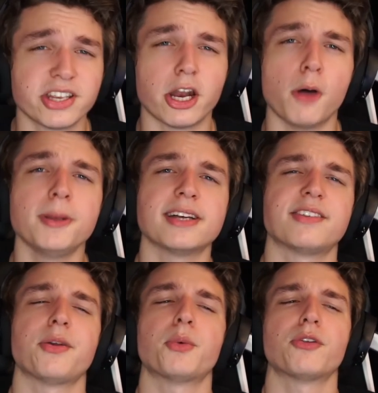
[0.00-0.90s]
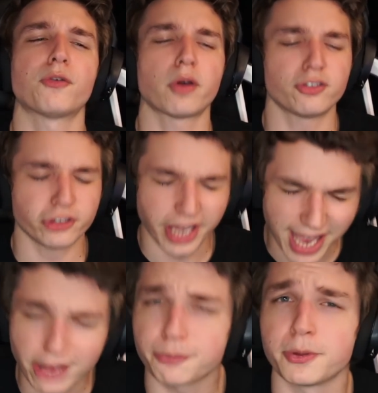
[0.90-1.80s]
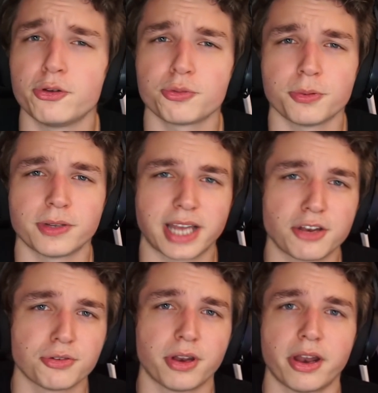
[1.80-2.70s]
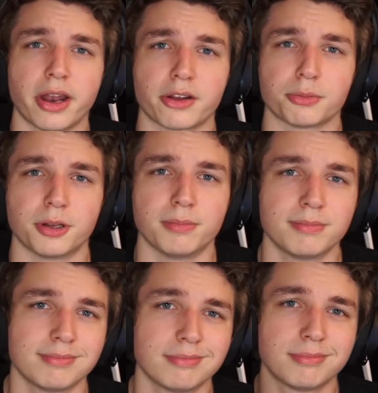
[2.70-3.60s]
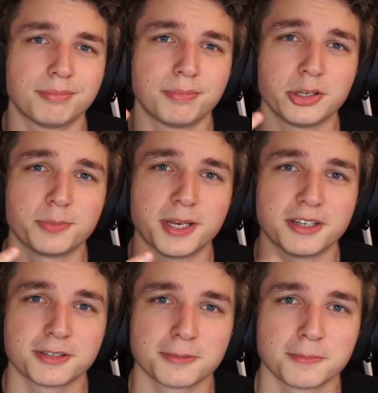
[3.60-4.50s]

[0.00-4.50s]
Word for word: I hope you guys have a wonderful rest of your day as per usual, and I'll catch you in the next one. Peace.